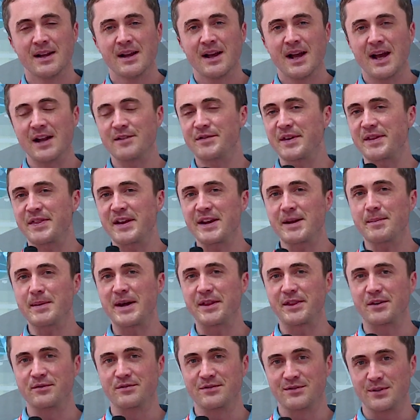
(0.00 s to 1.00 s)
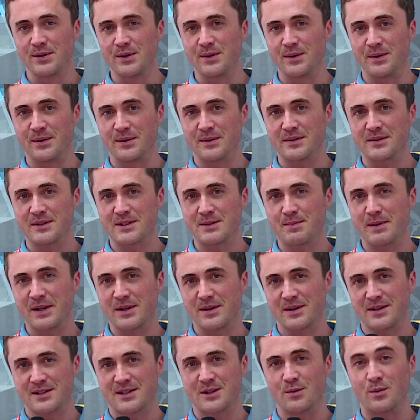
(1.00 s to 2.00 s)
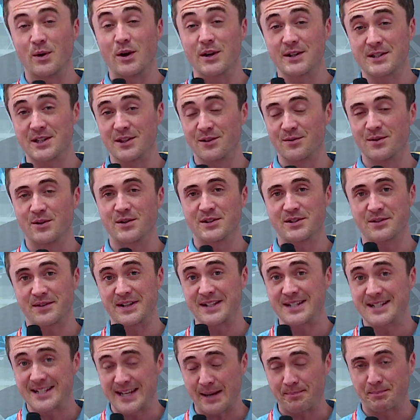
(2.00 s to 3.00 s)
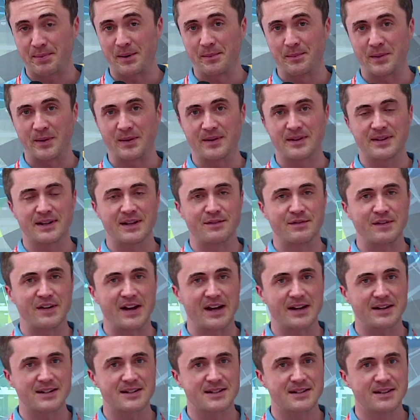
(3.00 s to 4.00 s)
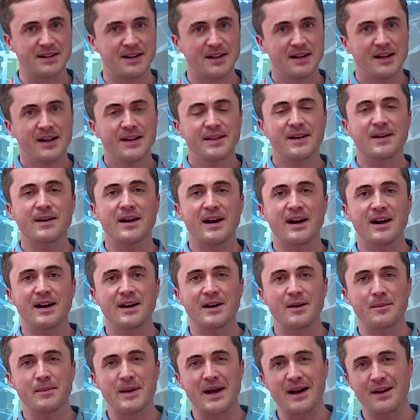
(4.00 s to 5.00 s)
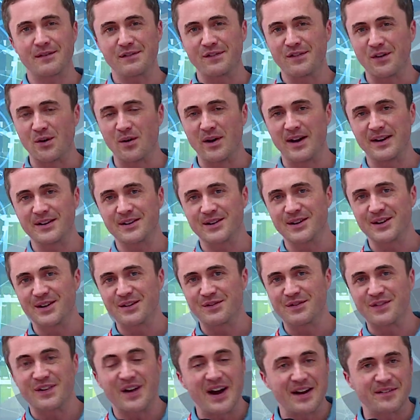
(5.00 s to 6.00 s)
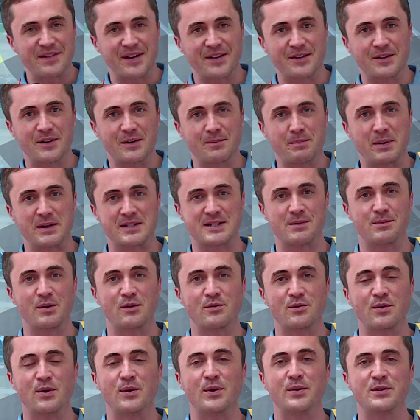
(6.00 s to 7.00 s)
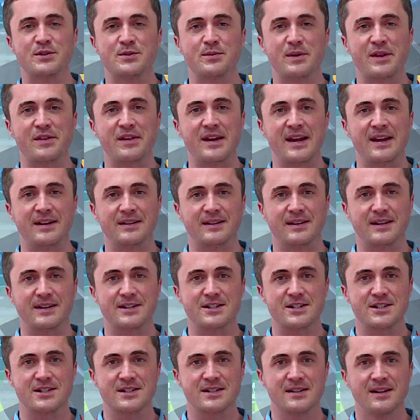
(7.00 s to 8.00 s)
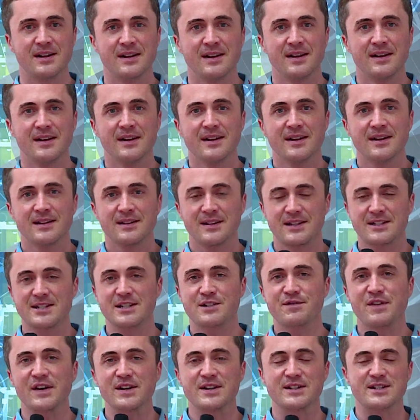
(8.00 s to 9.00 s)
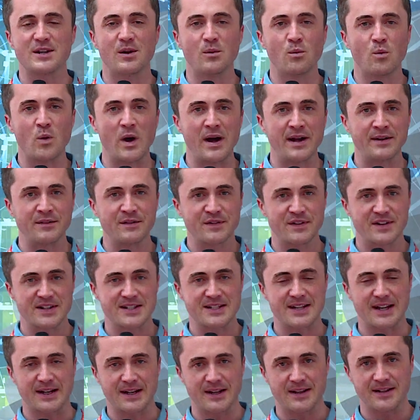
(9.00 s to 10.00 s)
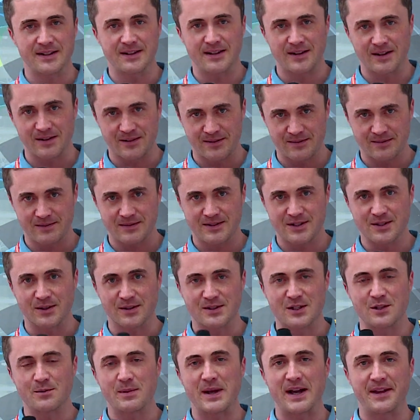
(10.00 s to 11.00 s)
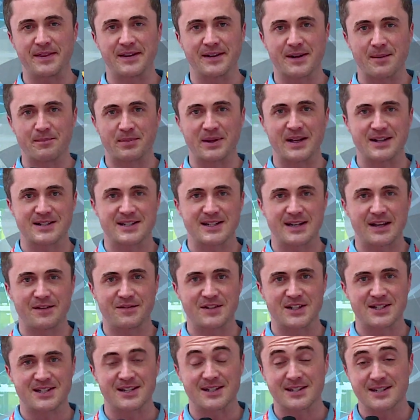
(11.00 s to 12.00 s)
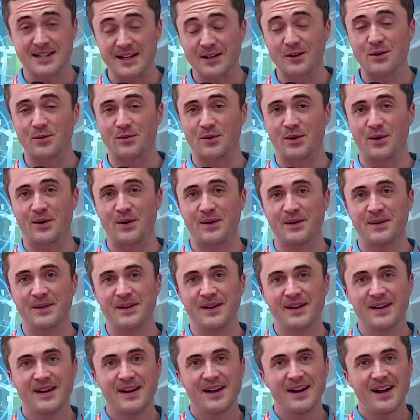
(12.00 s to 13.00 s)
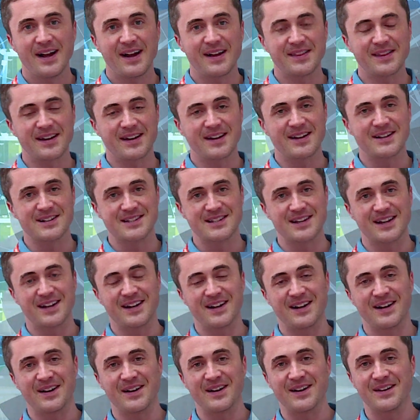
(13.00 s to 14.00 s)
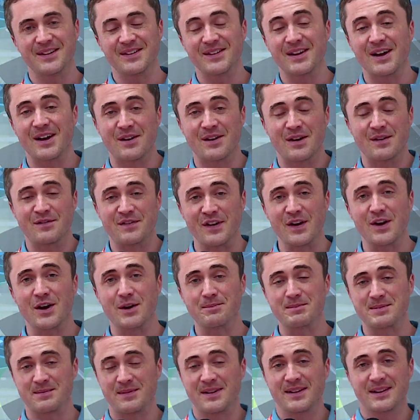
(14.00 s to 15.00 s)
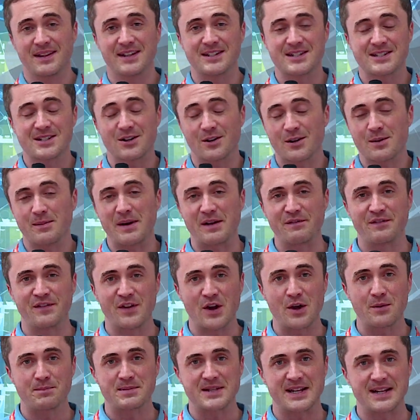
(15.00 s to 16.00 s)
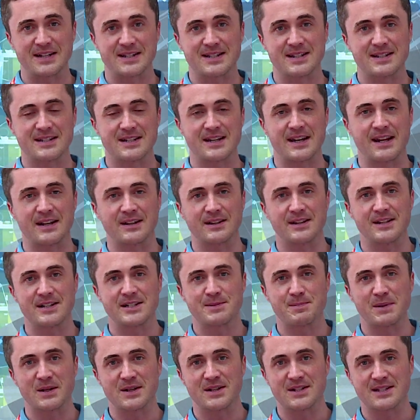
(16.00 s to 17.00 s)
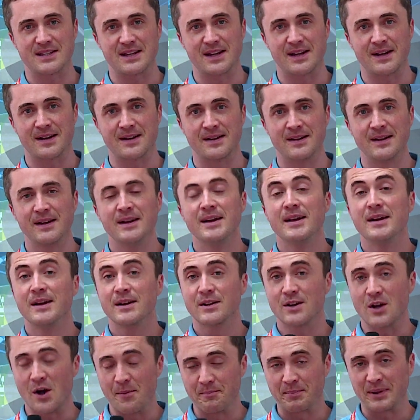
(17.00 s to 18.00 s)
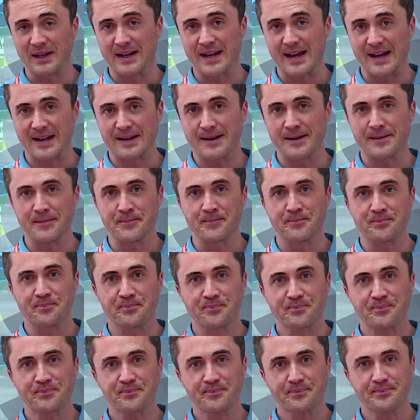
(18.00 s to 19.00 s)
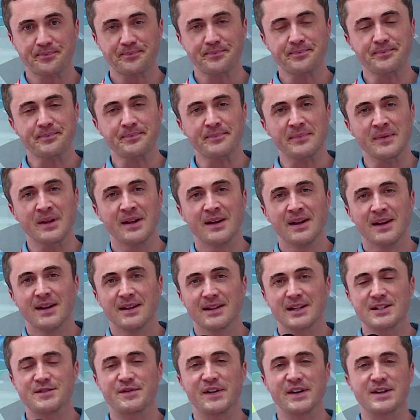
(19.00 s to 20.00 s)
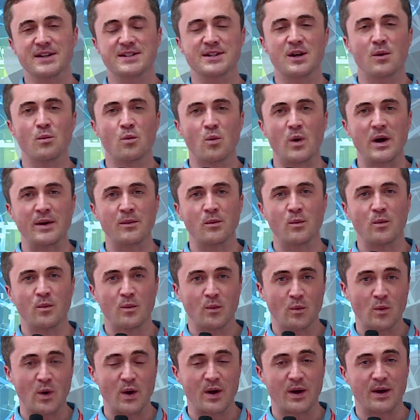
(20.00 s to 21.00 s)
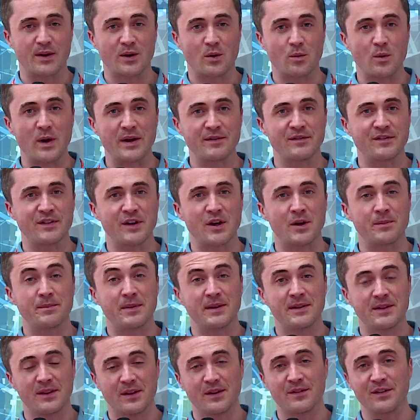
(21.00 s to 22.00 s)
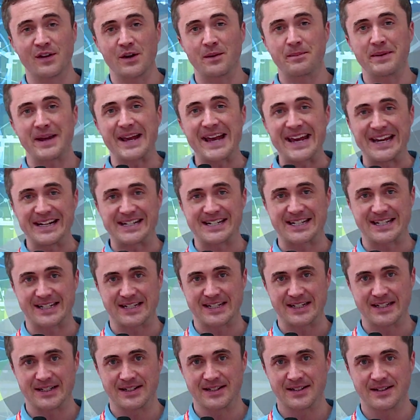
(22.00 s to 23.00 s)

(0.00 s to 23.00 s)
And if we think about the rules, because the words and the rules are inseparable, in fact, there are about 400, 500 possible rules with English. Let's just focus on one for a second, and I'll talk to you about the complexity of just a single rule, and that is a verb. Let's talk about verb tenses in English because they're complicated. Let's focus on one word or one verb, the verb eat.